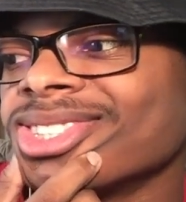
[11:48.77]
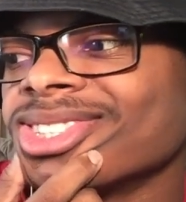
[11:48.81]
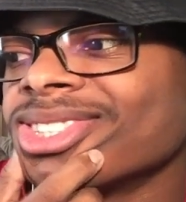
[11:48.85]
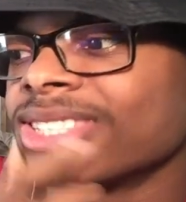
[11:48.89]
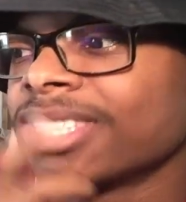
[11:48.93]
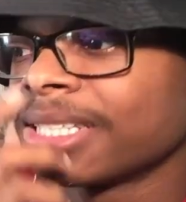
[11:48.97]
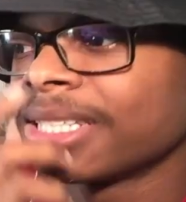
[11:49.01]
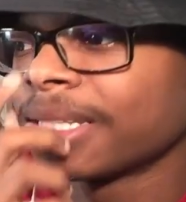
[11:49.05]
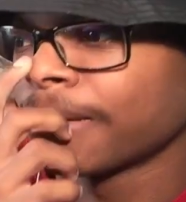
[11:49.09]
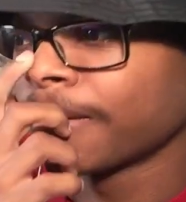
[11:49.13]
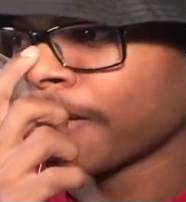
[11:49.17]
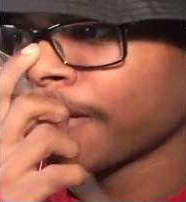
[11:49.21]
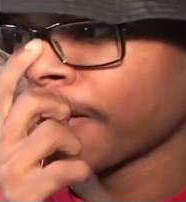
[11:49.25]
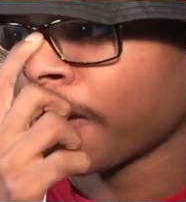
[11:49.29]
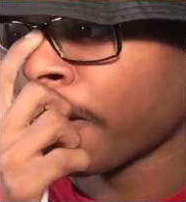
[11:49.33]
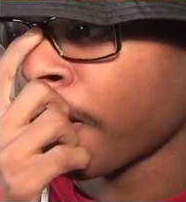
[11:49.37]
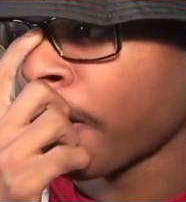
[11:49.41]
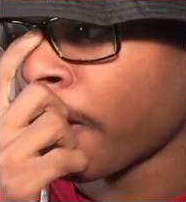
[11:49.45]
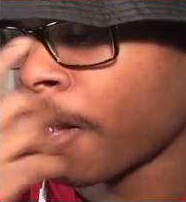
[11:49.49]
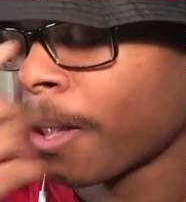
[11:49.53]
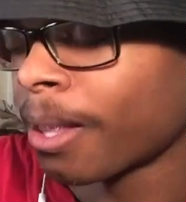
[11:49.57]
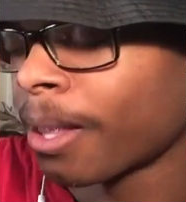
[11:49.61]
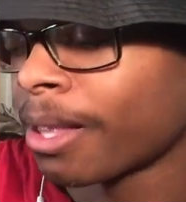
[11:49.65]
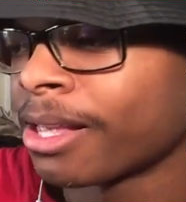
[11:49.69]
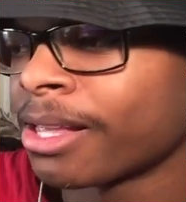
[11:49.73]
Oh. my god.
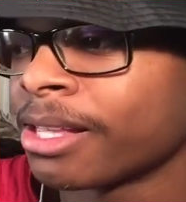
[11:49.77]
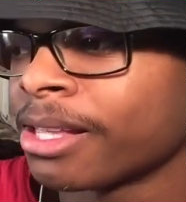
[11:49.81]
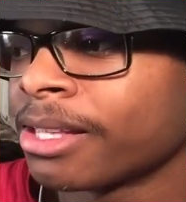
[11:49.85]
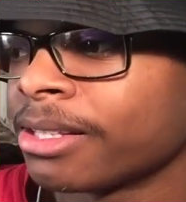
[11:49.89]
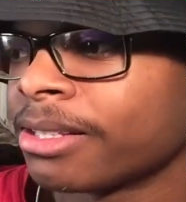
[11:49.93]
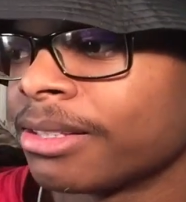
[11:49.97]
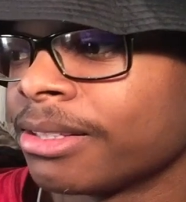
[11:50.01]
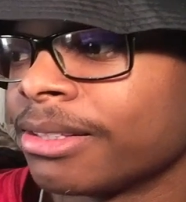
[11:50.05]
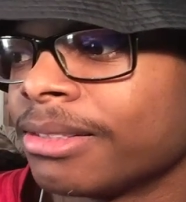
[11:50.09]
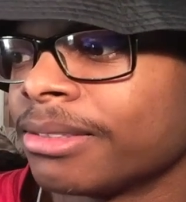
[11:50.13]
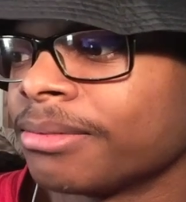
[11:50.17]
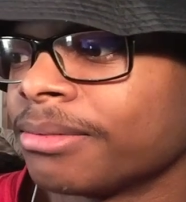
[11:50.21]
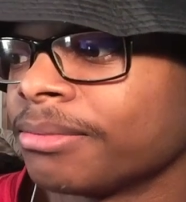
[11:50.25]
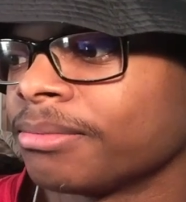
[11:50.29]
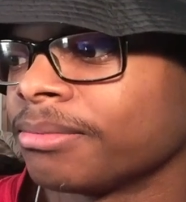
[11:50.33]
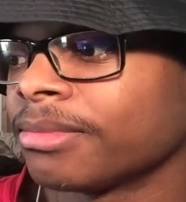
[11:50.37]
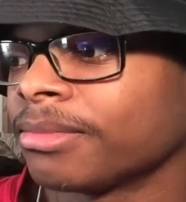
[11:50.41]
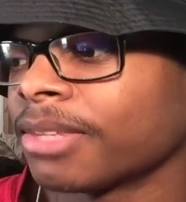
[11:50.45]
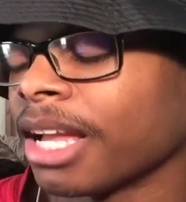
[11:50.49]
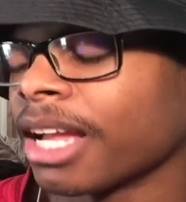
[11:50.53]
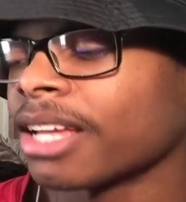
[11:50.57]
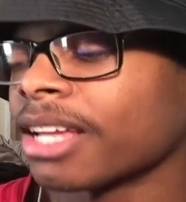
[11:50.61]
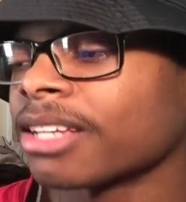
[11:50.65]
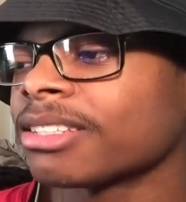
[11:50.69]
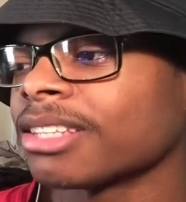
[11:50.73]

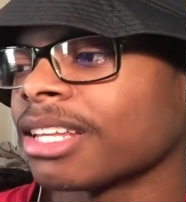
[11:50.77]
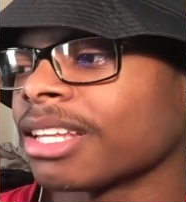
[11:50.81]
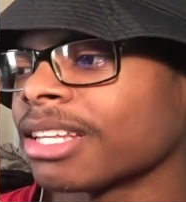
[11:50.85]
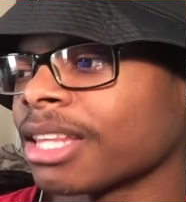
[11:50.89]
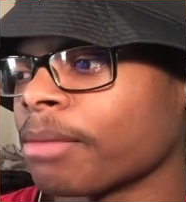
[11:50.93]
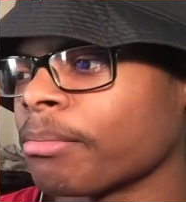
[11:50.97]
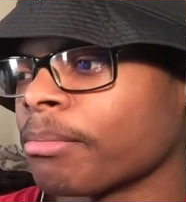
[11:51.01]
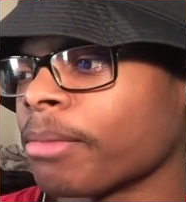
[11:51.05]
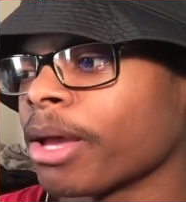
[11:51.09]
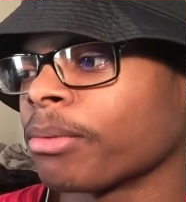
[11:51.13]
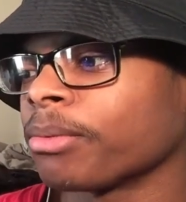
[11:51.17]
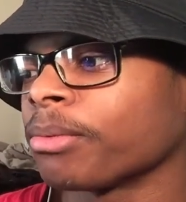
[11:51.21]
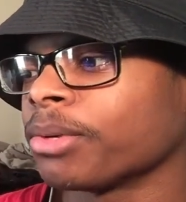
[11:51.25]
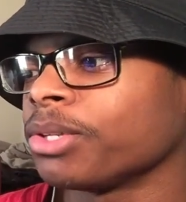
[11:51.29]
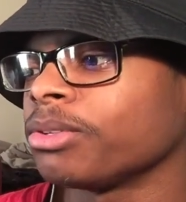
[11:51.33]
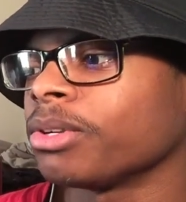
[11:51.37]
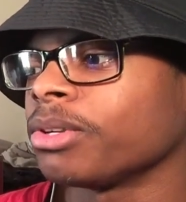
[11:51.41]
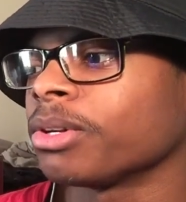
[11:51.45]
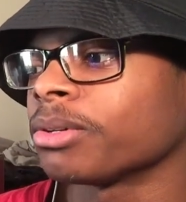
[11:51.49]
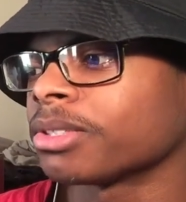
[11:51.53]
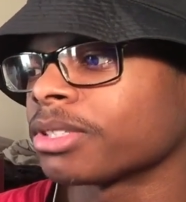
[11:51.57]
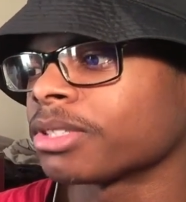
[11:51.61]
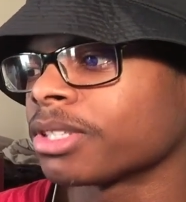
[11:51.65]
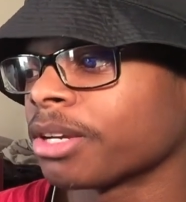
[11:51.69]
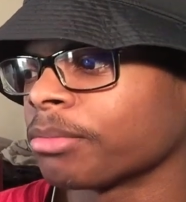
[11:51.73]
it's not that bad when
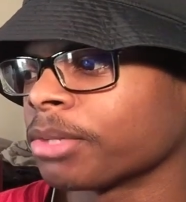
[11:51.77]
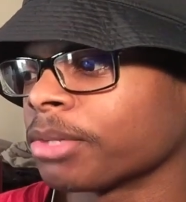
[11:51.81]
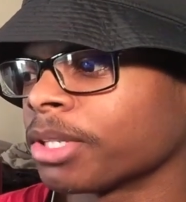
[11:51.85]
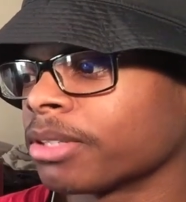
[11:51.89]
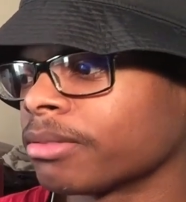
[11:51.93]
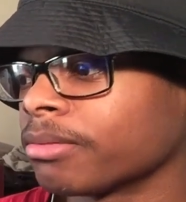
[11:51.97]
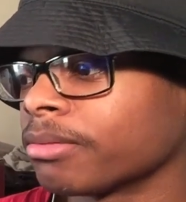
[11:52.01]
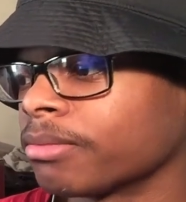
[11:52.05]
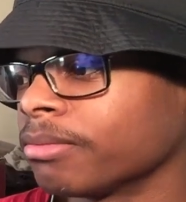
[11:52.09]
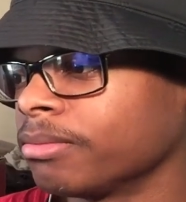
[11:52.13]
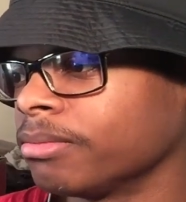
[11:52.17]
you know it's coming.